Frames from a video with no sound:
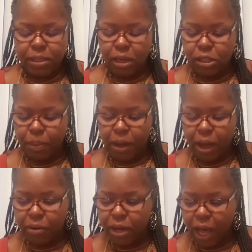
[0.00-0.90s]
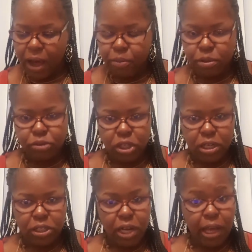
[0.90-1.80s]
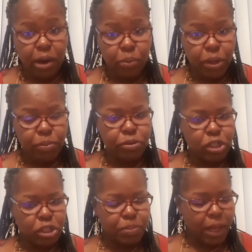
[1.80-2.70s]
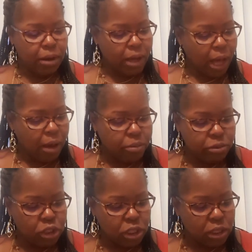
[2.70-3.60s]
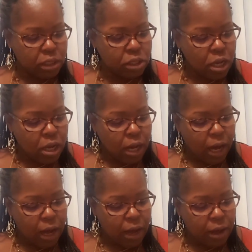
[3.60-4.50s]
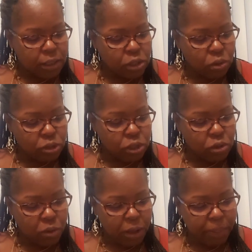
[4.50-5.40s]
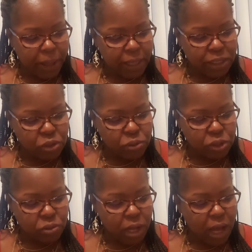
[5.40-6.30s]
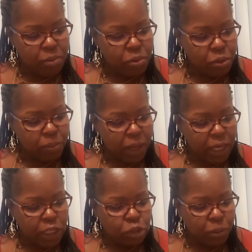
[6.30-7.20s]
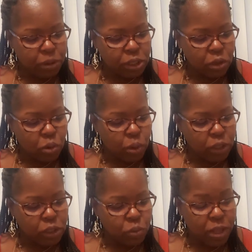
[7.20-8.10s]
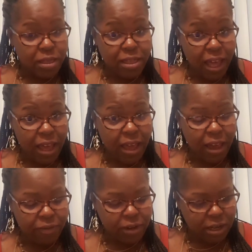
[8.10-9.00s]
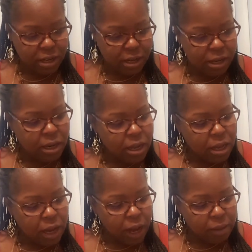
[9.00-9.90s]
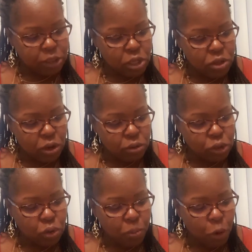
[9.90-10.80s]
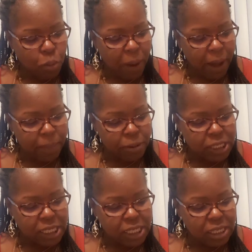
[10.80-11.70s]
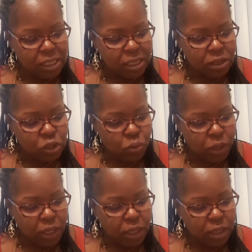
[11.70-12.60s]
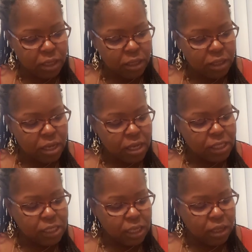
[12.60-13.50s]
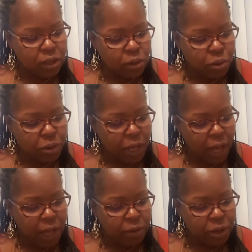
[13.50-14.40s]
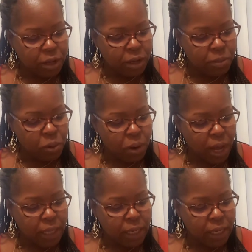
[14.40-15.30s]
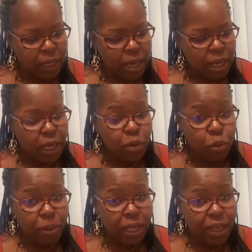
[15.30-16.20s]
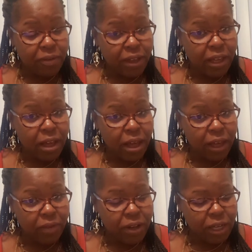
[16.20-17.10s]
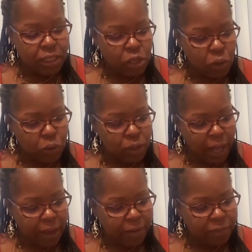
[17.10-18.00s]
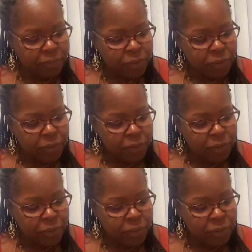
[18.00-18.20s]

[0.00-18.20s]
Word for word: it talks about how God will judge, not how we will judge, but how God will judge. Uh, so just going back into it, so God will repay each person according to what they have done. Um, to those who by persistence in doing good seek glory, honor, and immorality, he will be giving given eternal life.